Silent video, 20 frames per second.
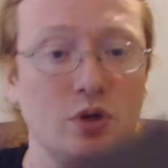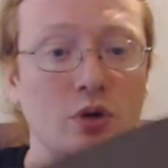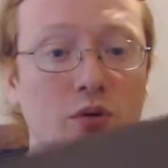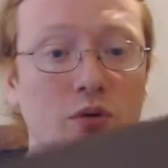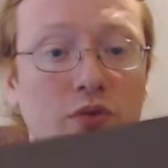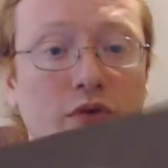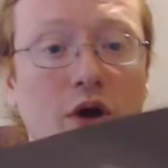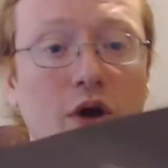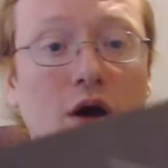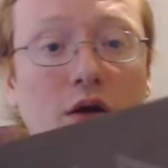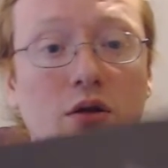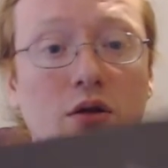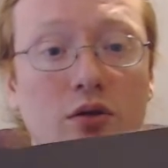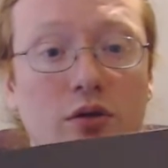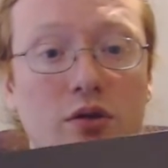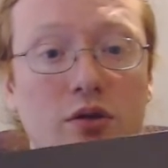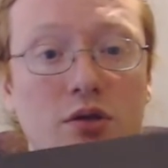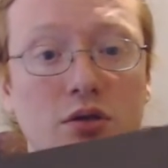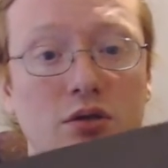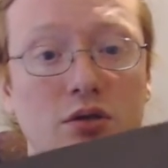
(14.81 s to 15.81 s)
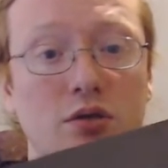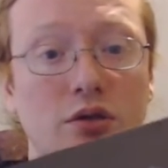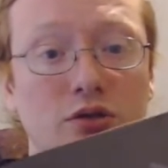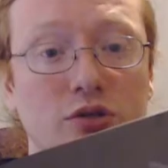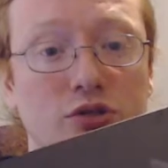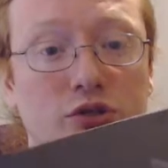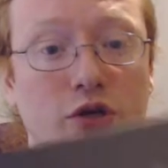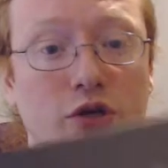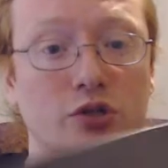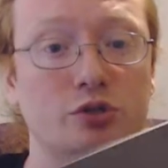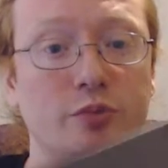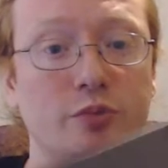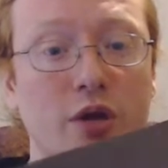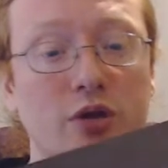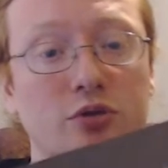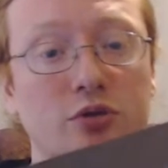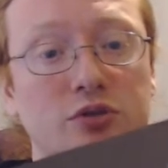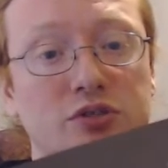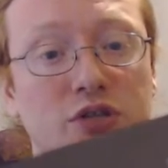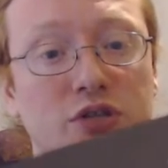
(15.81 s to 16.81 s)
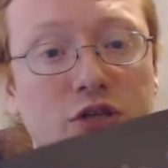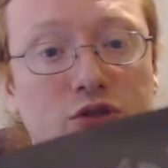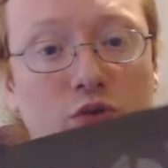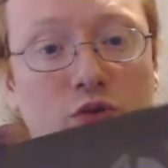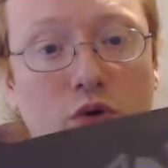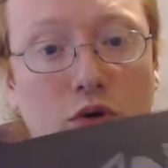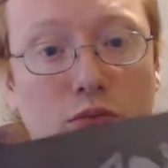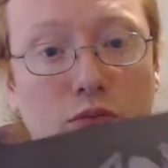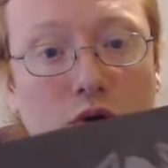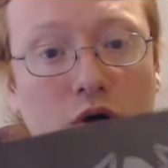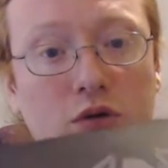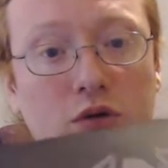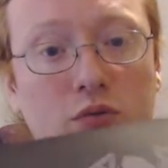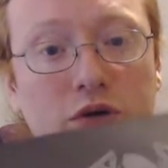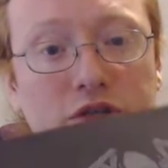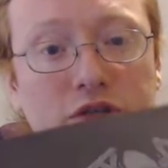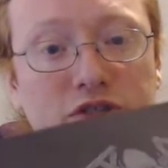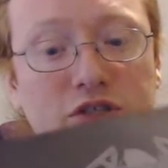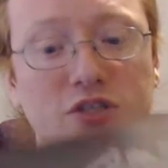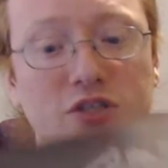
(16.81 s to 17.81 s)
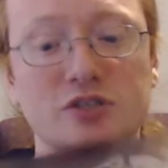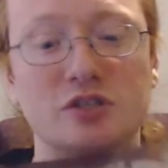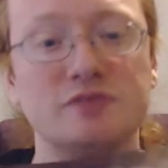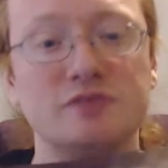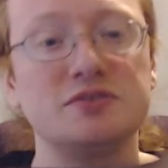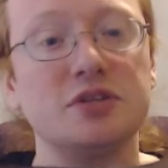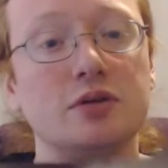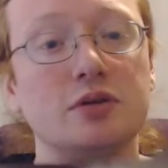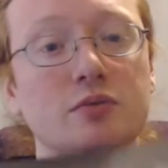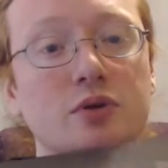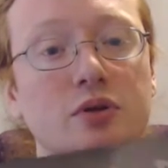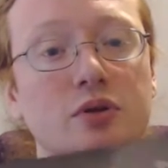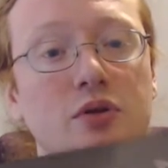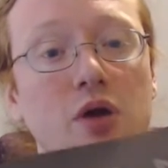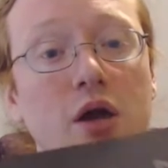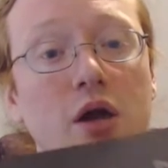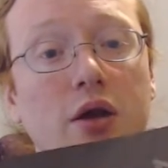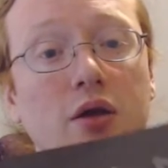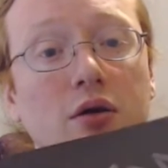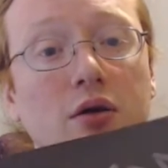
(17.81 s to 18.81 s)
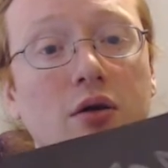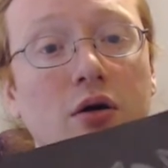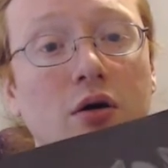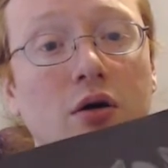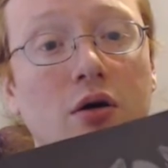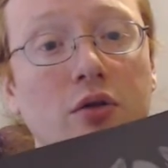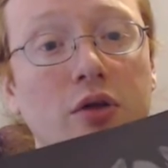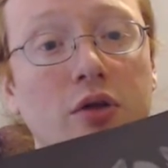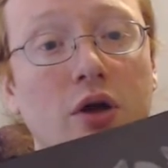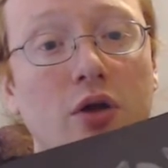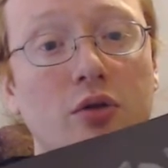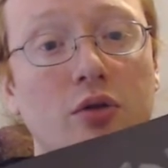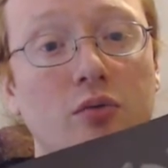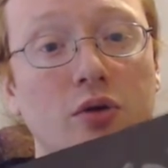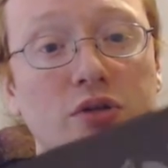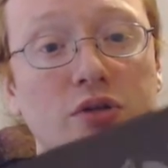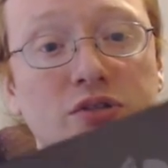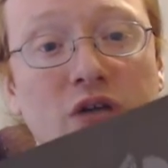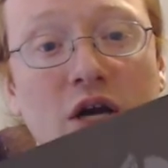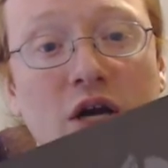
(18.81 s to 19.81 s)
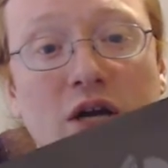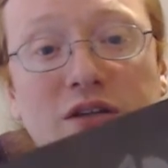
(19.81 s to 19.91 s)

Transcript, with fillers: we've got the instruction manual slash rule book, which, as I've said with any all the other ones,